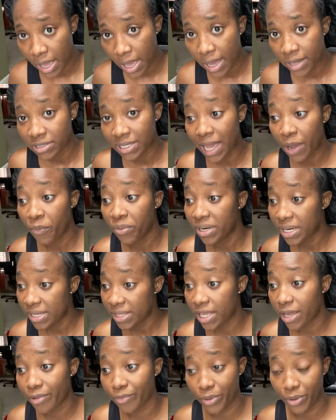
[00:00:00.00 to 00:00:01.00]
So I went
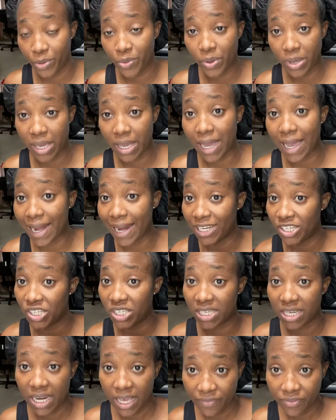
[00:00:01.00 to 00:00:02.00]
in there real quick and I
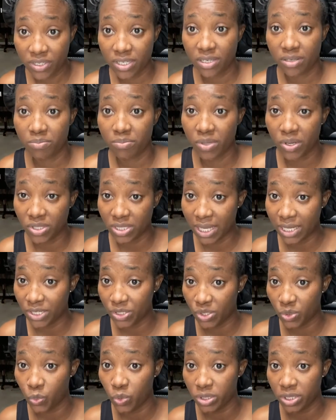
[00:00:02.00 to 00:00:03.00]
just left because I
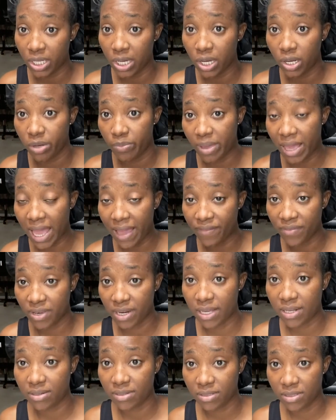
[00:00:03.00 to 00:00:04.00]
just was not going to be having
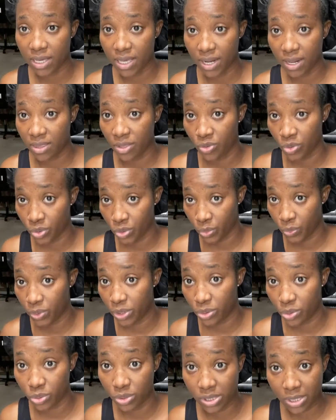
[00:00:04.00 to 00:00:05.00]
anything to do
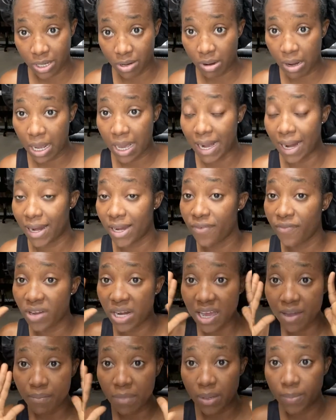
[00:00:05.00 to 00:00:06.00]
with those crowds. And I didn't
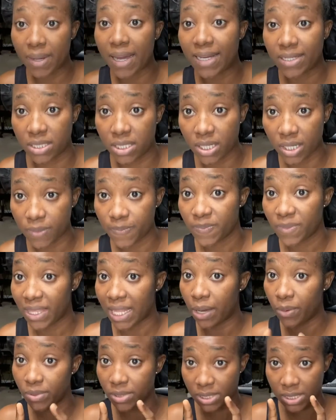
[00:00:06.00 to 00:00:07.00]
even have my mask on.
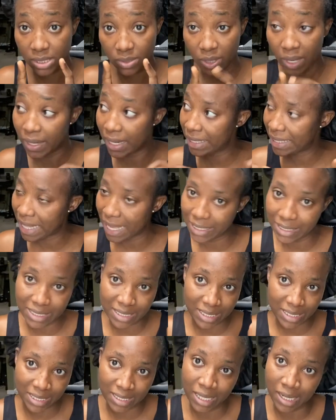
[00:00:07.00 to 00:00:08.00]
That was,
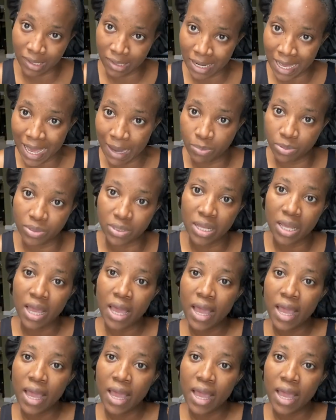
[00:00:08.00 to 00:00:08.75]
this is not going to happen.